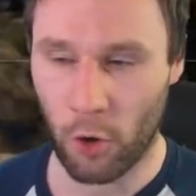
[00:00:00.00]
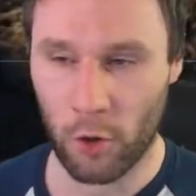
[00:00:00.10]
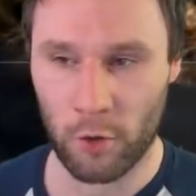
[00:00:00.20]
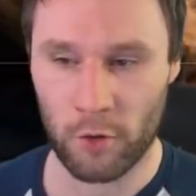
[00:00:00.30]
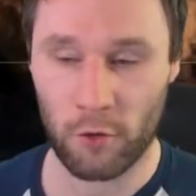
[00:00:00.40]

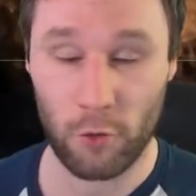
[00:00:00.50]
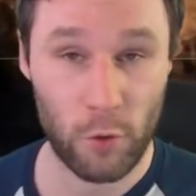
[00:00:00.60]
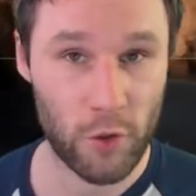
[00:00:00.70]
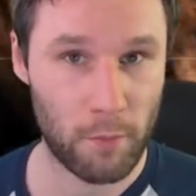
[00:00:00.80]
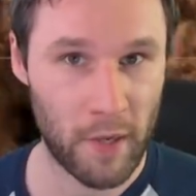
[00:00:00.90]
on
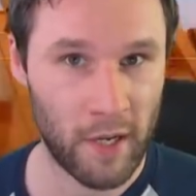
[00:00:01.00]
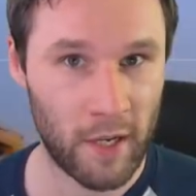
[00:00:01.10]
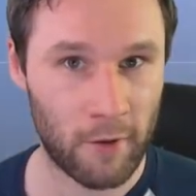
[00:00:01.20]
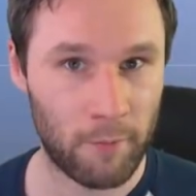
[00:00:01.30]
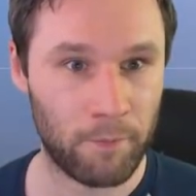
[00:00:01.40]
social
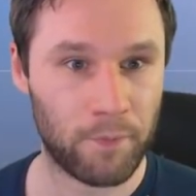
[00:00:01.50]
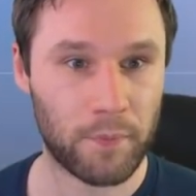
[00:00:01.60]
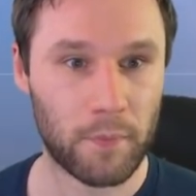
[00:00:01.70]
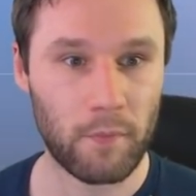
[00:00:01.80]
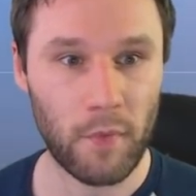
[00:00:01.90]
media,
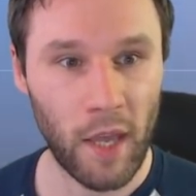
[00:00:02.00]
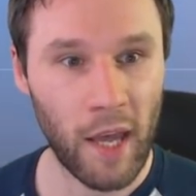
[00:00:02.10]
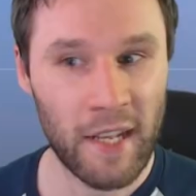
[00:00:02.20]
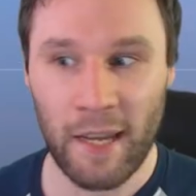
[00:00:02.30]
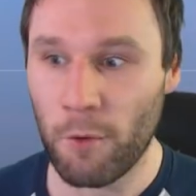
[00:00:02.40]

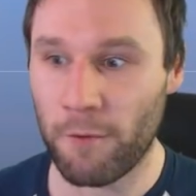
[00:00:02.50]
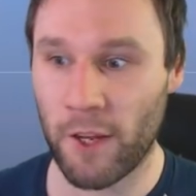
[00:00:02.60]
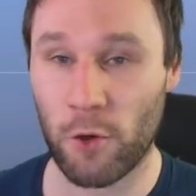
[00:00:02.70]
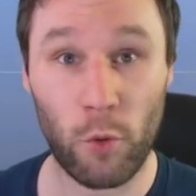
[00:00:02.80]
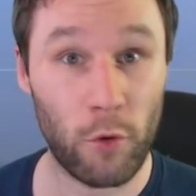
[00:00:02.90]
and then
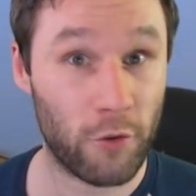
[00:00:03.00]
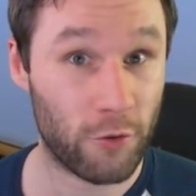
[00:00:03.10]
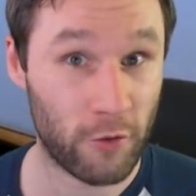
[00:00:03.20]
within your own